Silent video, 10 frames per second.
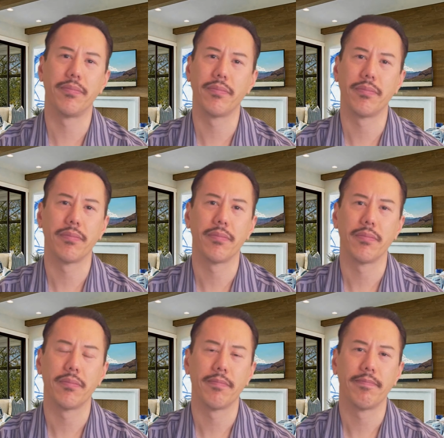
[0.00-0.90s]

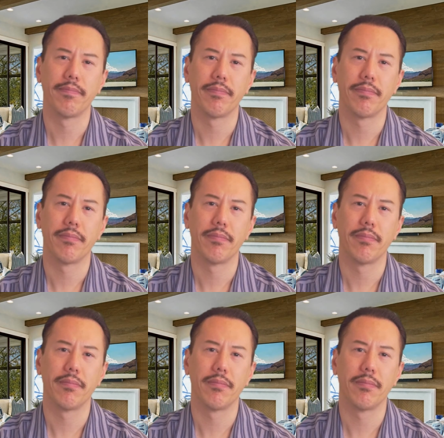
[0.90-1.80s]

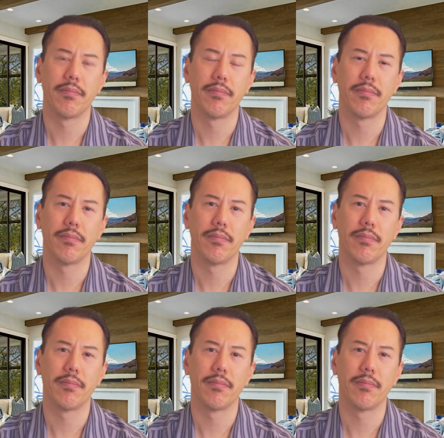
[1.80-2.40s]
Nobody speaks.